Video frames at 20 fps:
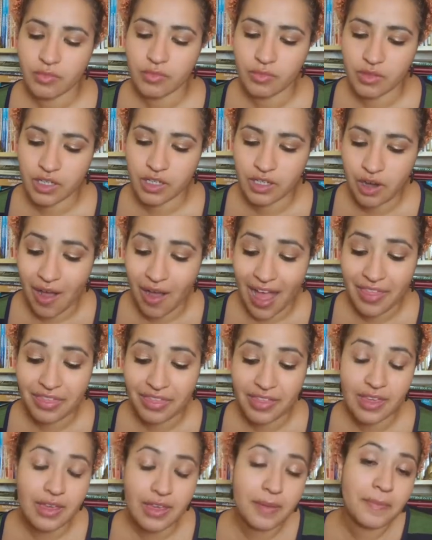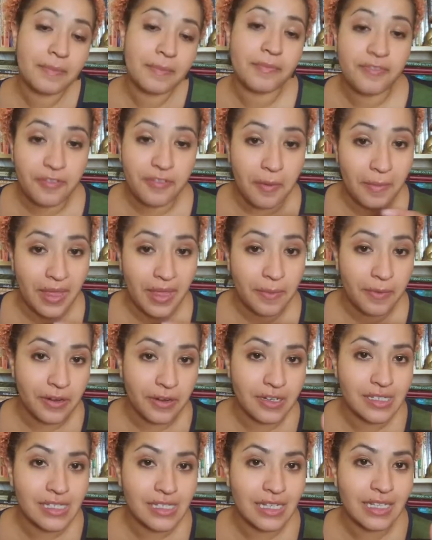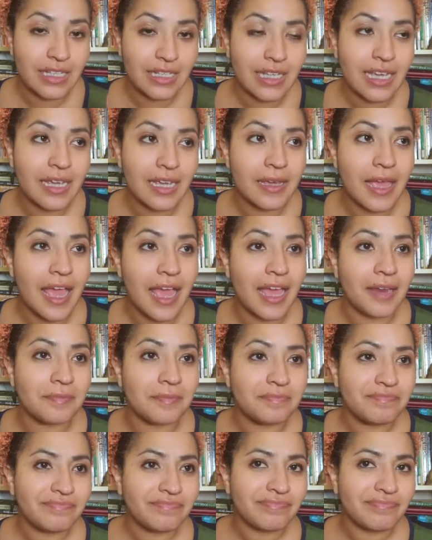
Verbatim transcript: you know, I think for me personally, and